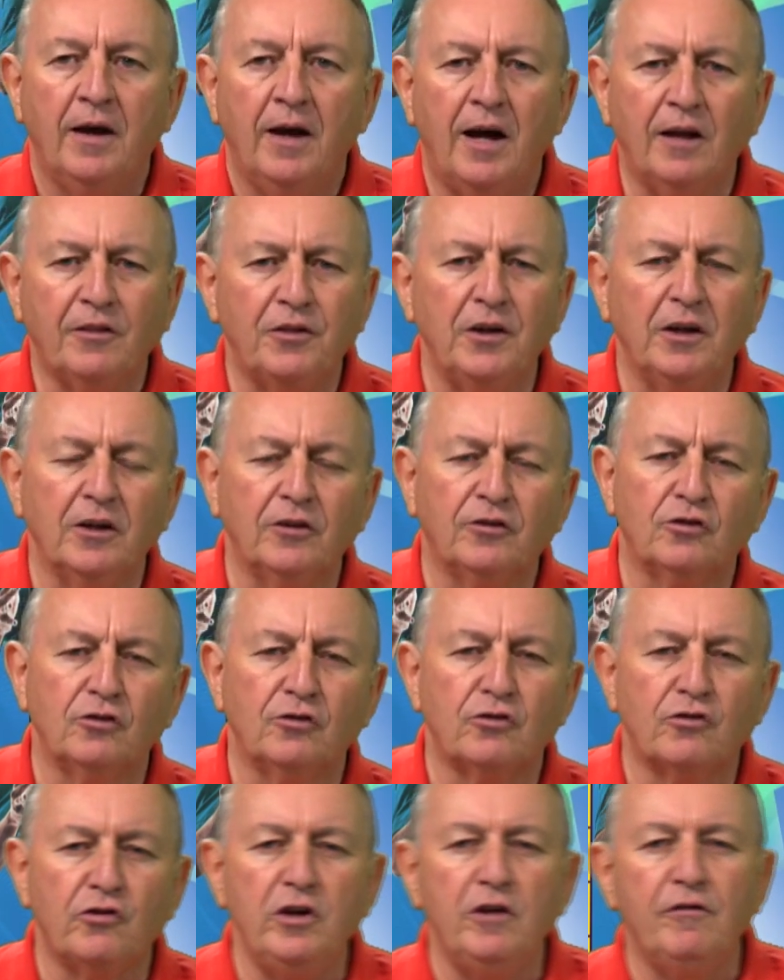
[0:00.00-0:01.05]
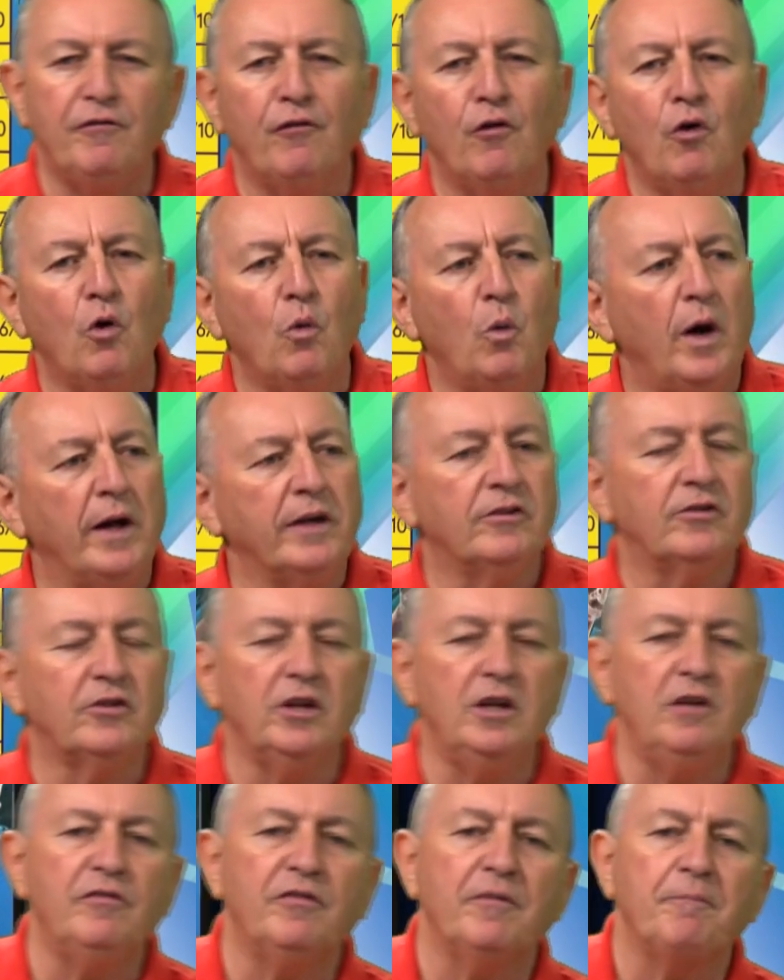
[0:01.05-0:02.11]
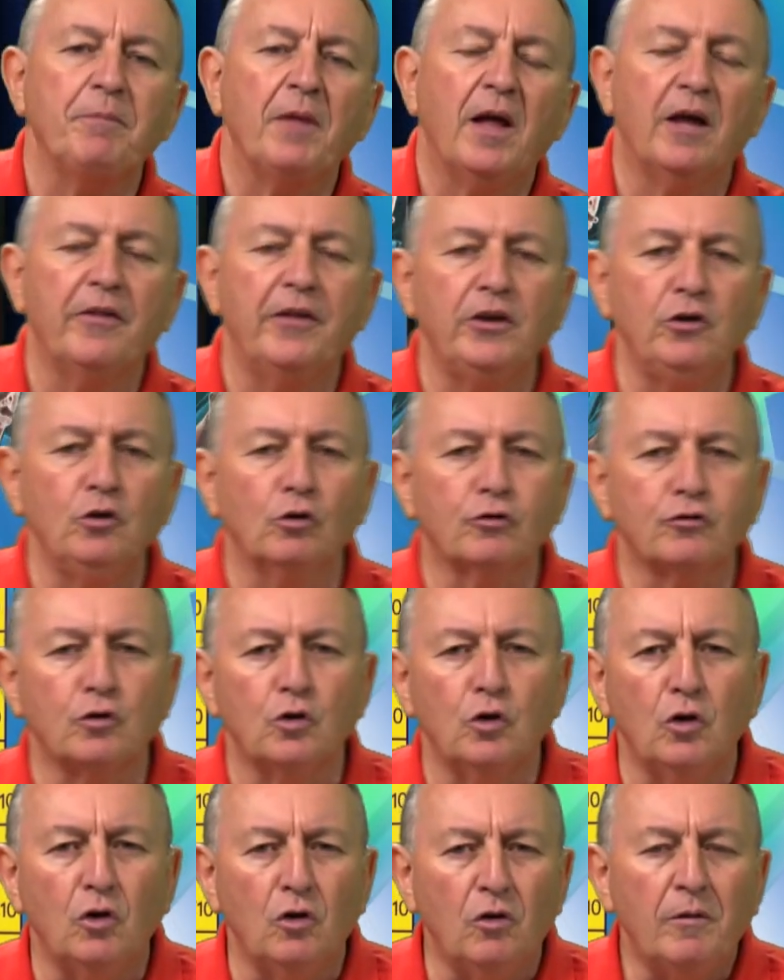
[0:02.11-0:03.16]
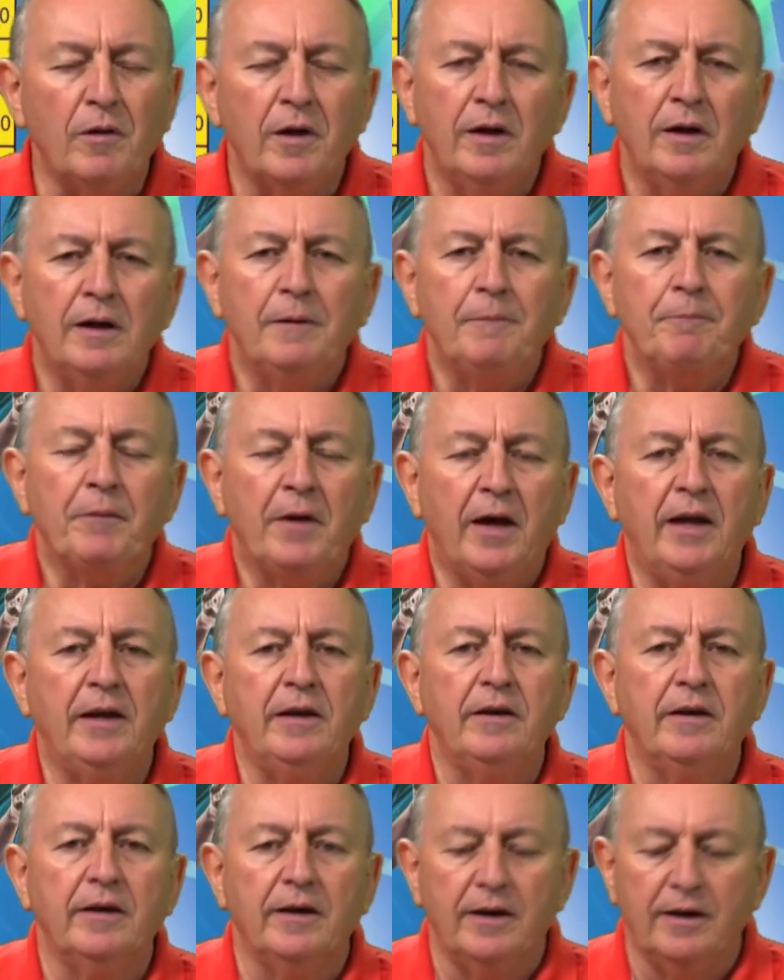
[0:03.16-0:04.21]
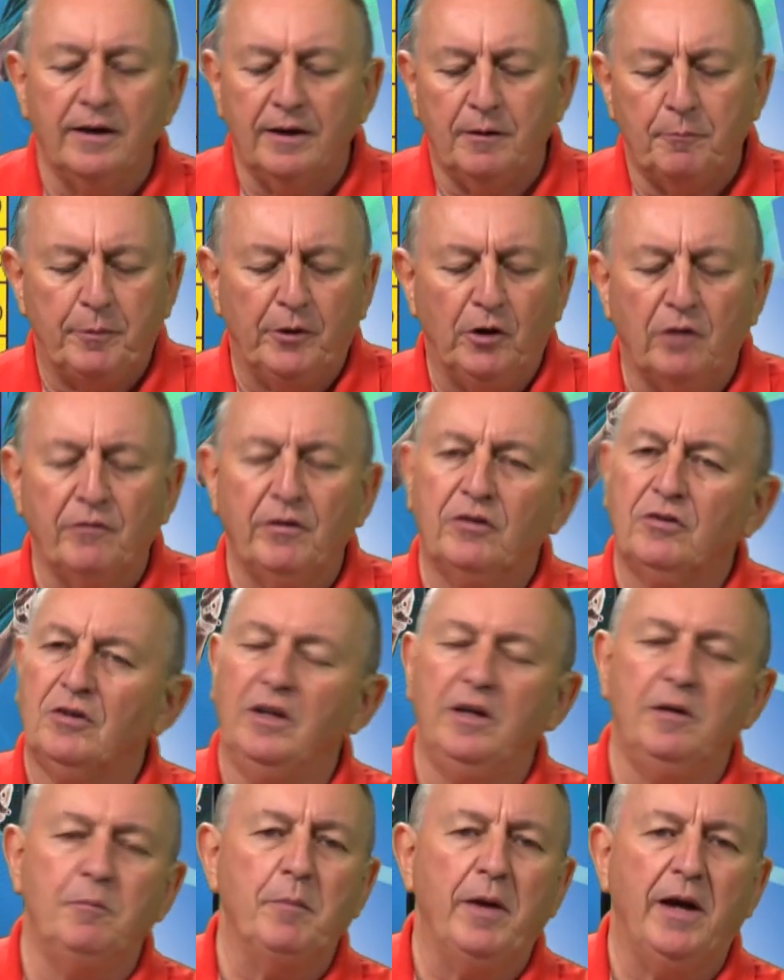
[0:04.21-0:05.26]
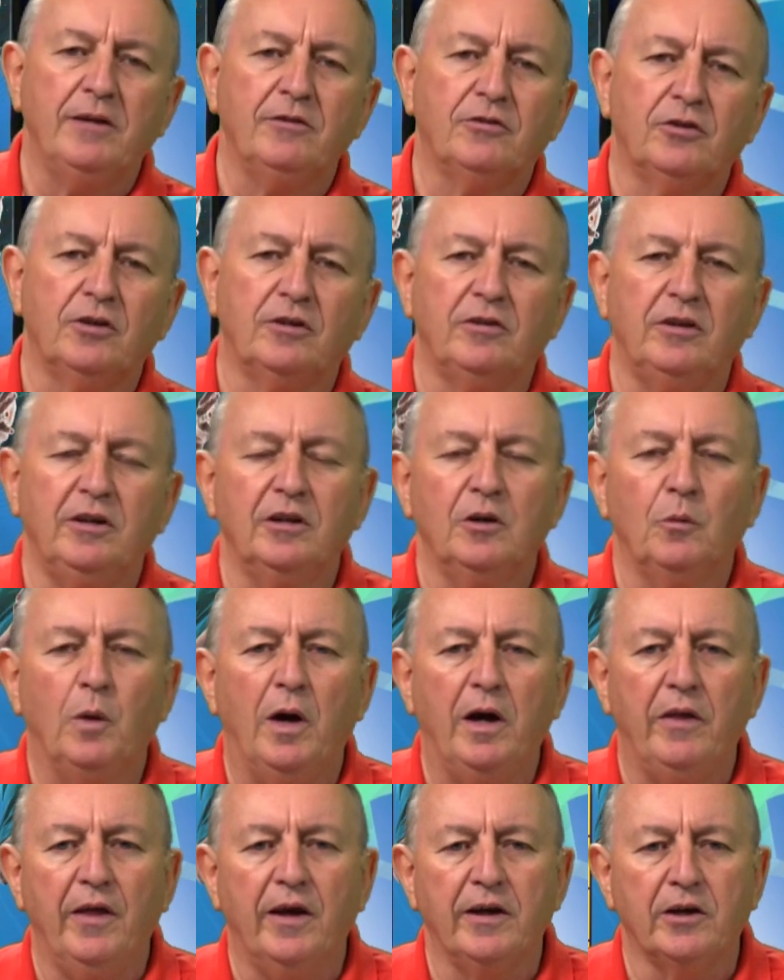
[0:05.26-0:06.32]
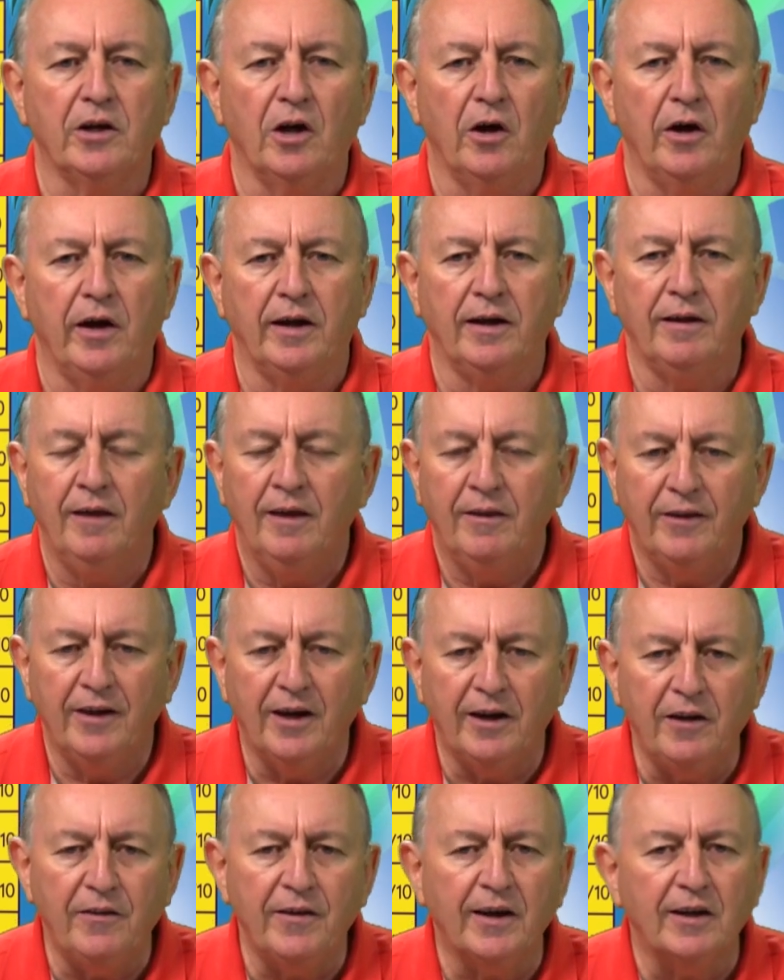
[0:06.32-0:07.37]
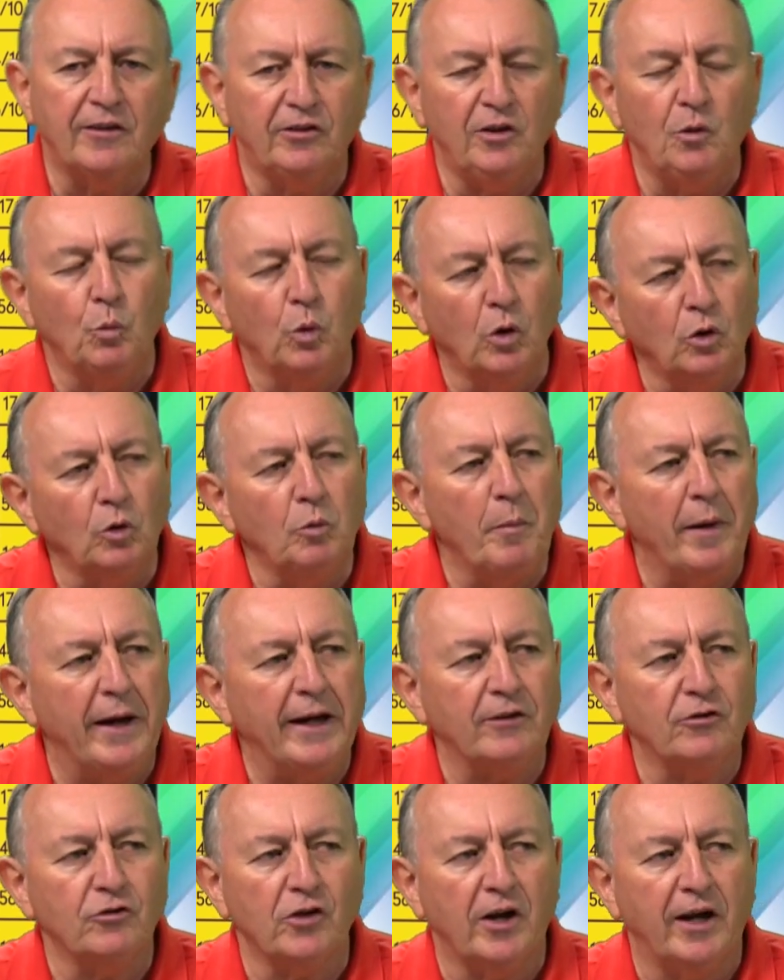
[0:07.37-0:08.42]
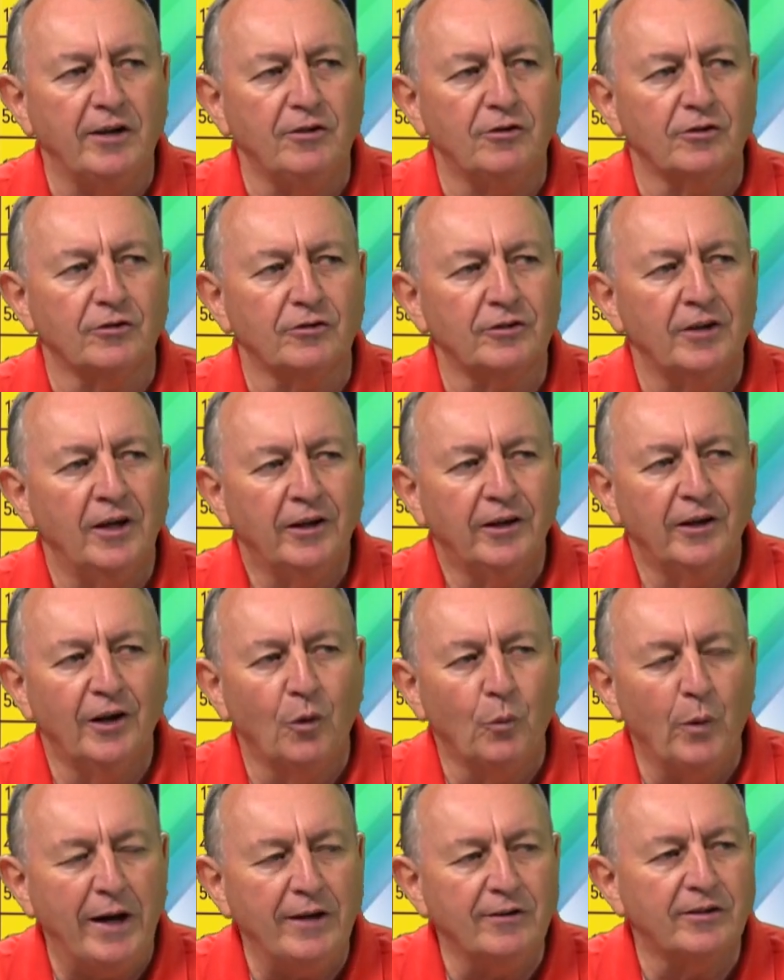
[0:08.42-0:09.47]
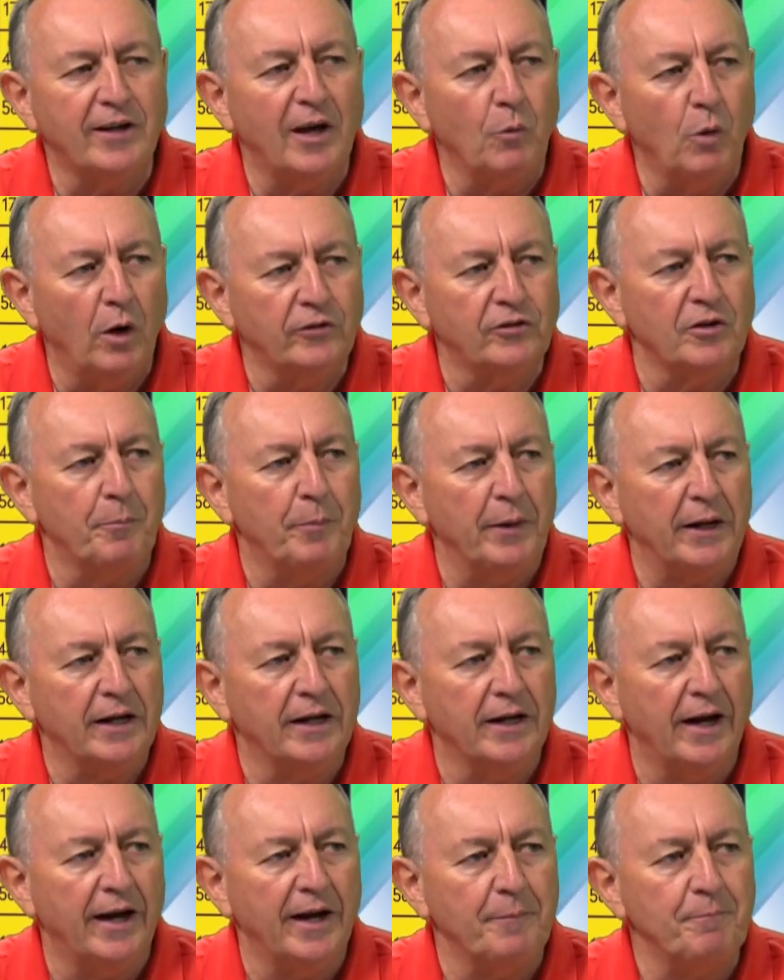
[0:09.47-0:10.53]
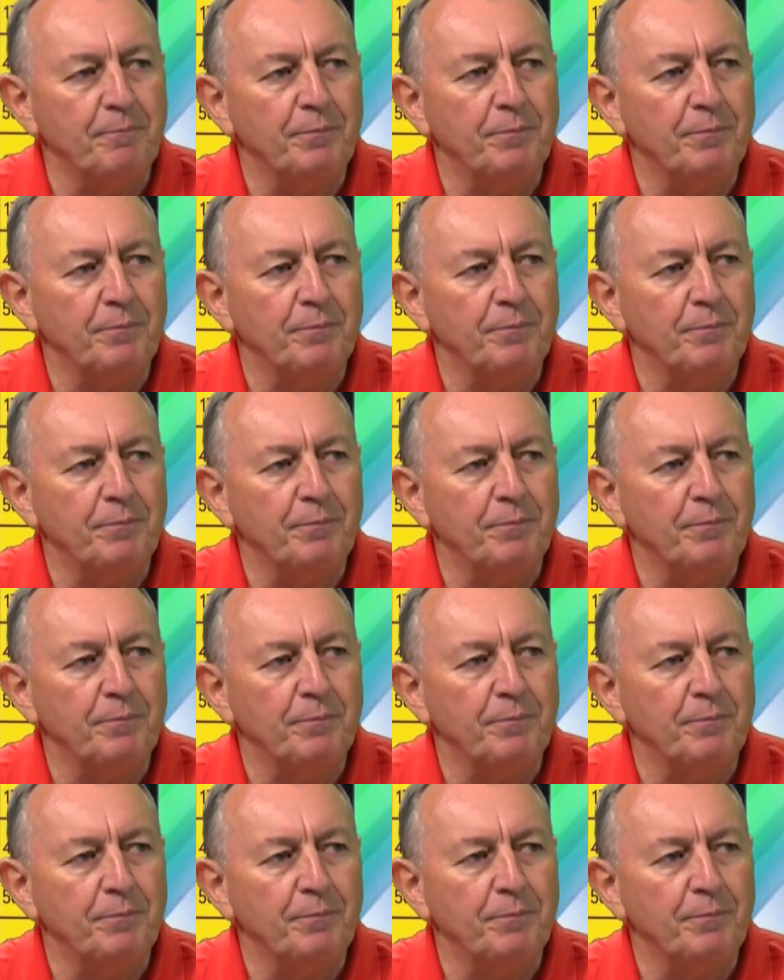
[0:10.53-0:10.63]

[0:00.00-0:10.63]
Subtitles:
I think this is 3-4-1, Steve. I think you'll score. And but obviously Man City and the way they're going. The only thing is he will make changes. Wednesday was a big game.